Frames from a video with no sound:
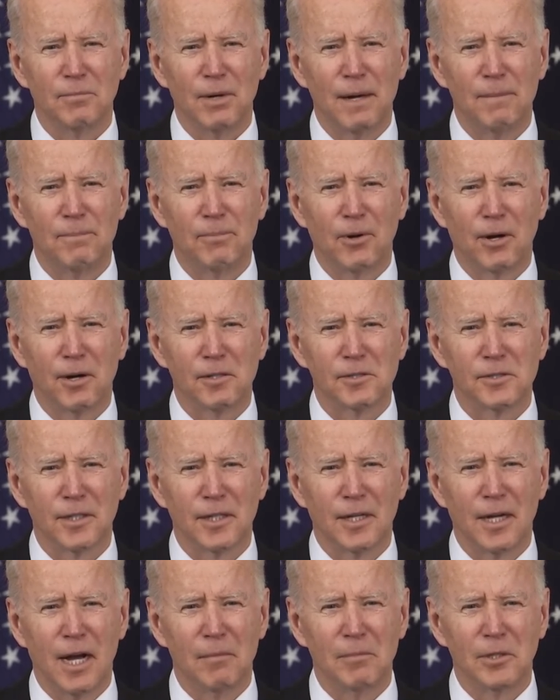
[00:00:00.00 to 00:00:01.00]
bipartisan
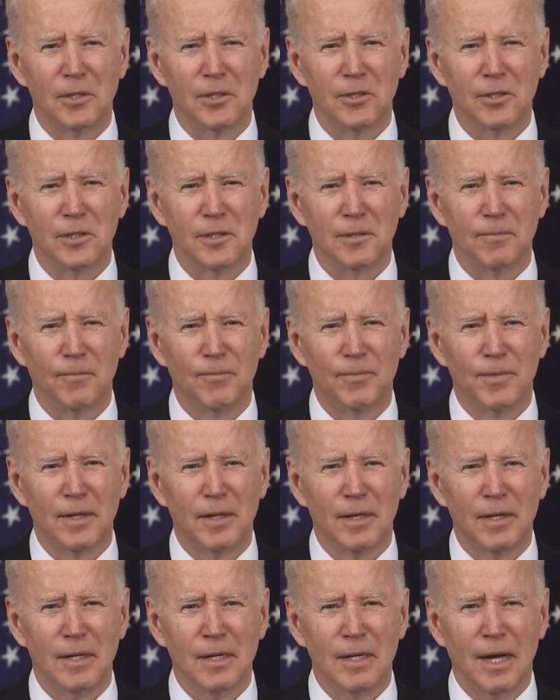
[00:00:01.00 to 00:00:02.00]
common good.
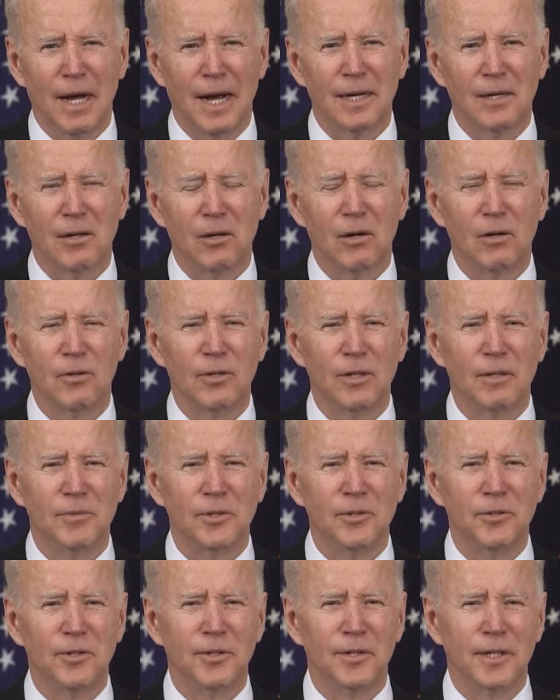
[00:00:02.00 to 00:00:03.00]
I call them
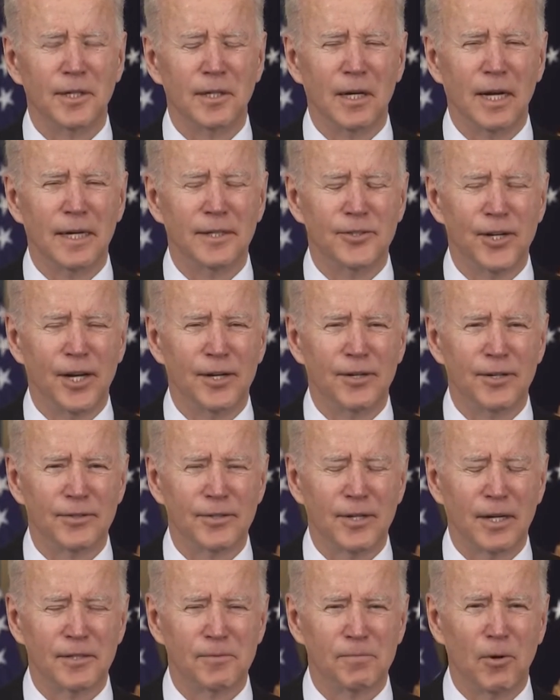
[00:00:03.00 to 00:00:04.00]
unity agendas.
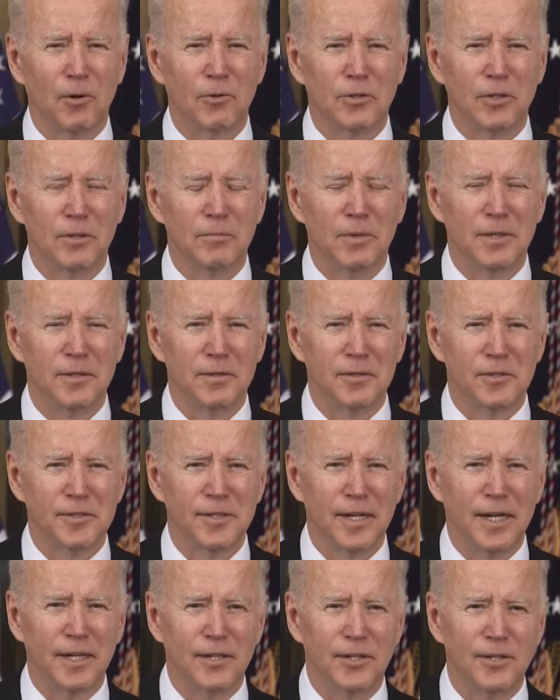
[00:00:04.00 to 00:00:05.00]
I spoke to them at the
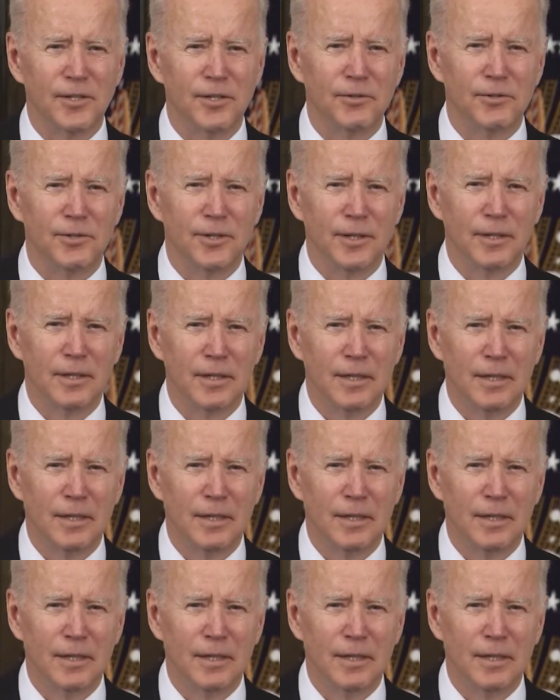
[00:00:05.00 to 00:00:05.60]
State of the Union.